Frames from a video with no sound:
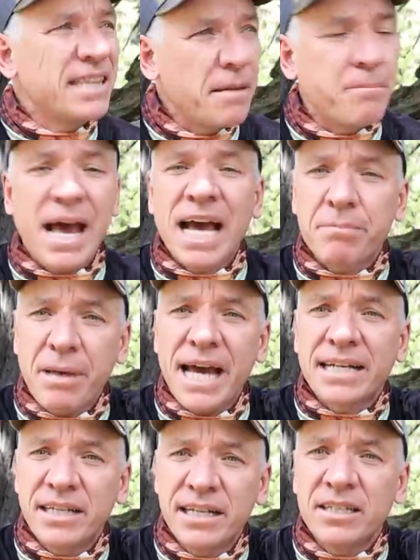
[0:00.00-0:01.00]
they
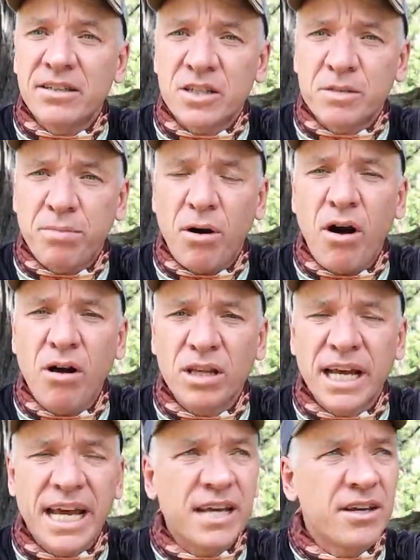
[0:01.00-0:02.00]
backpacked into this Paul
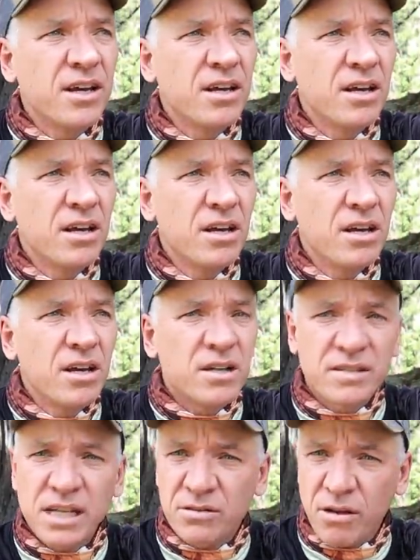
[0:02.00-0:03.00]
Lake,
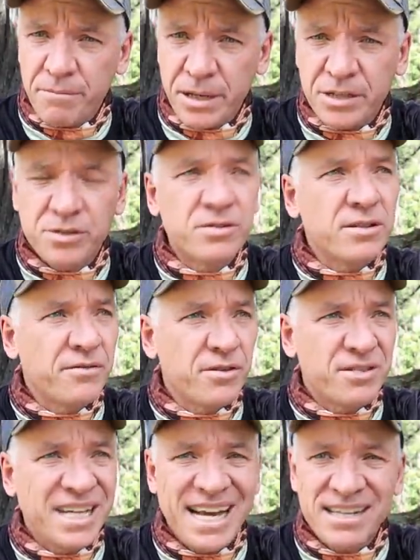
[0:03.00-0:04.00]
because I saw pictures of
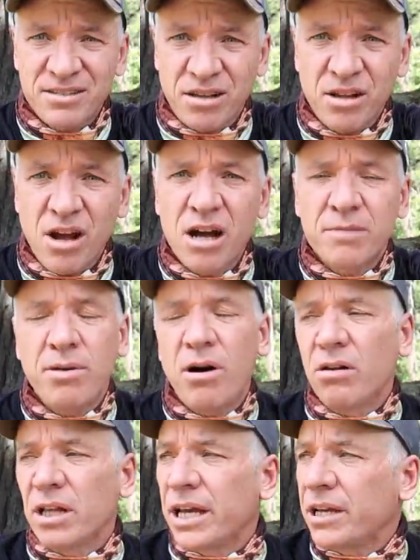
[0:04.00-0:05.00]
their tents along
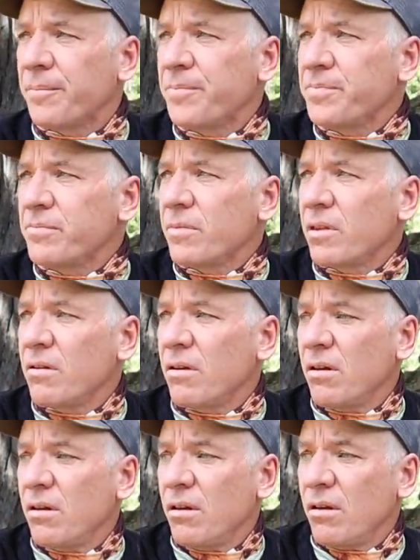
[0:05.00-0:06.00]
Paul Lake.
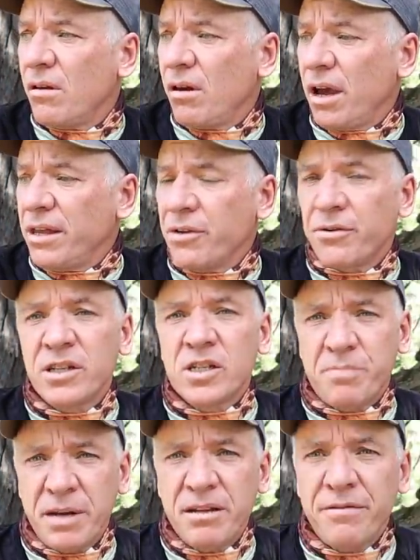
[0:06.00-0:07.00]
And they were going to
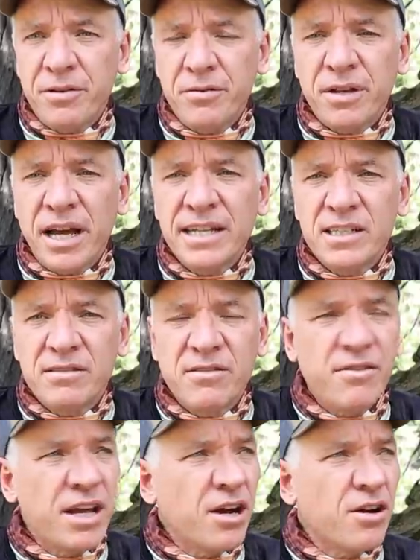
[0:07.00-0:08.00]
spend a few nights
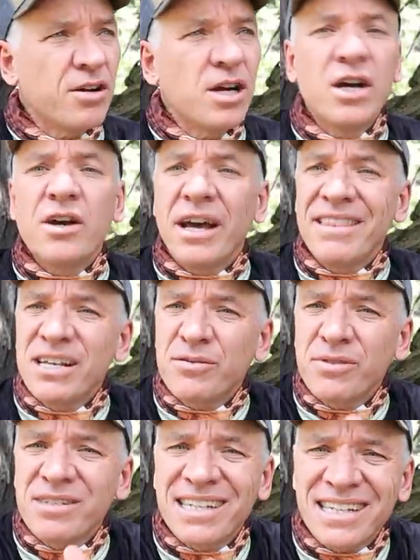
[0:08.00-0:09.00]
there. And
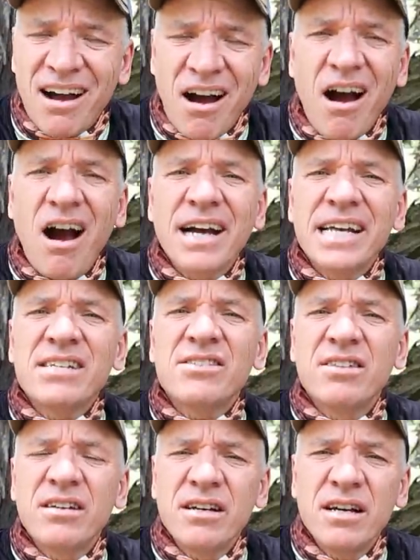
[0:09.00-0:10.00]
this was in
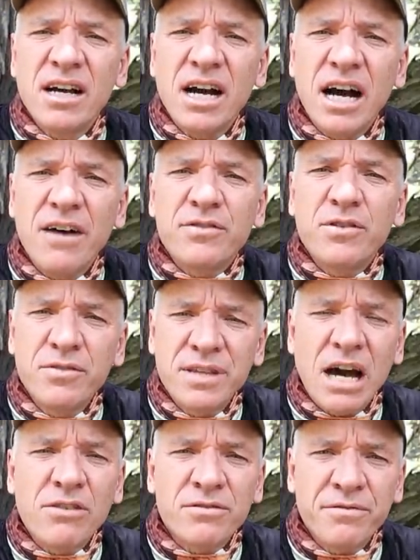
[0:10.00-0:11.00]
August of
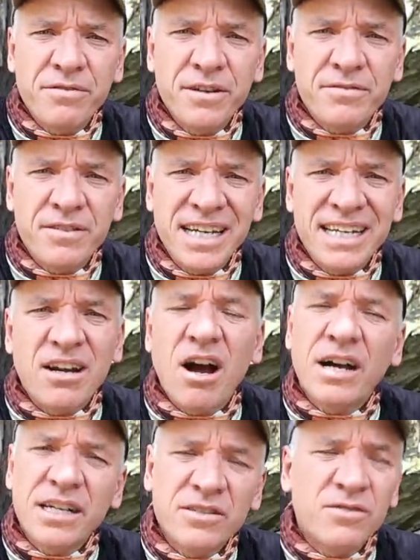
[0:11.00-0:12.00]
2015,
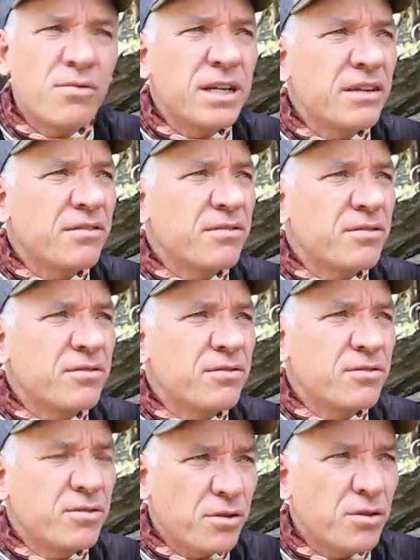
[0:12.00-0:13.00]
August
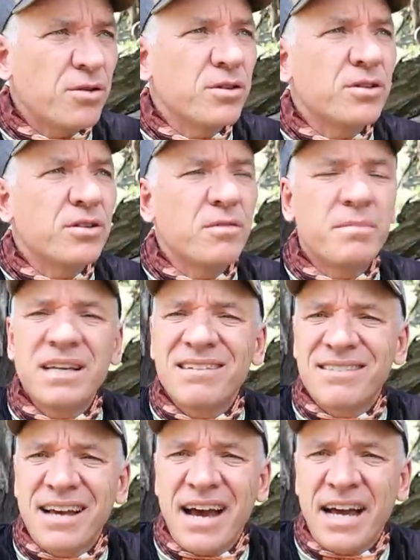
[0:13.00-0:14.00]
23rd to be
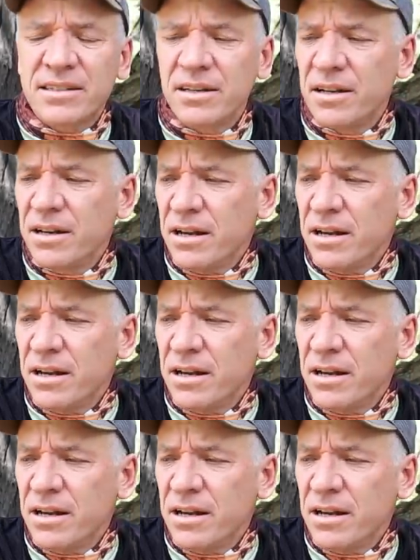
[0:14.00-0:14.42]
exact.